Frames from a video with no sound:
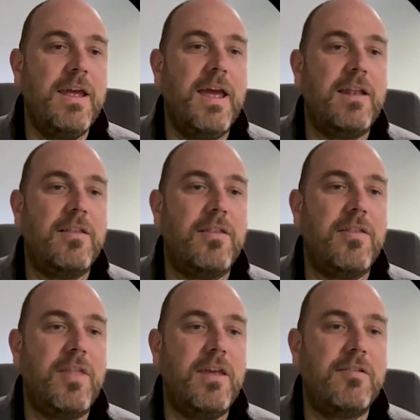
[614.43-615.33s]
And
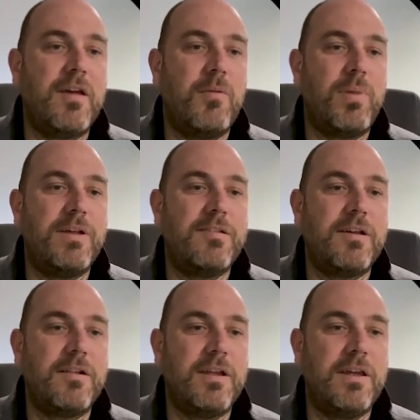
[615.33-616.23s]
these are
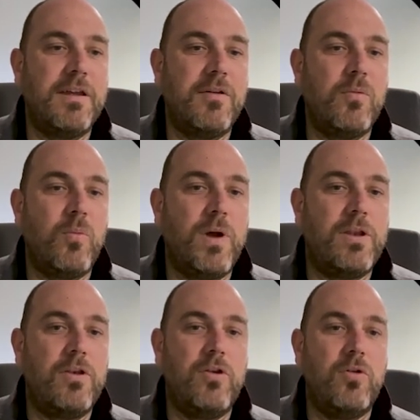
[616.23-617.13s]
basically
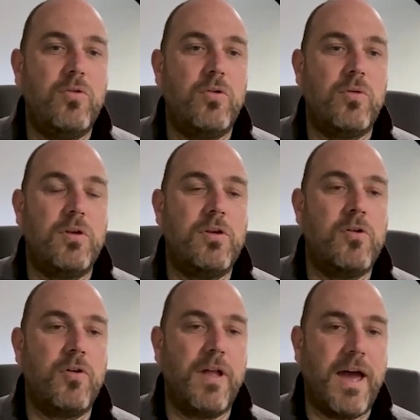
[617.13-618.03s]
when you do a
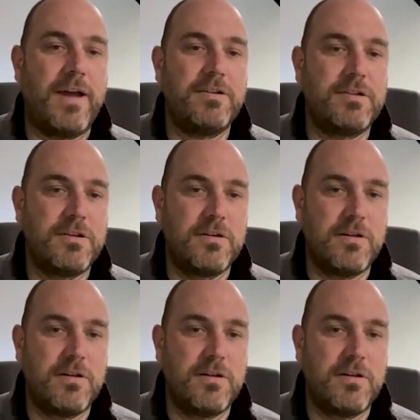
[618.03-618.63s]
neural hash,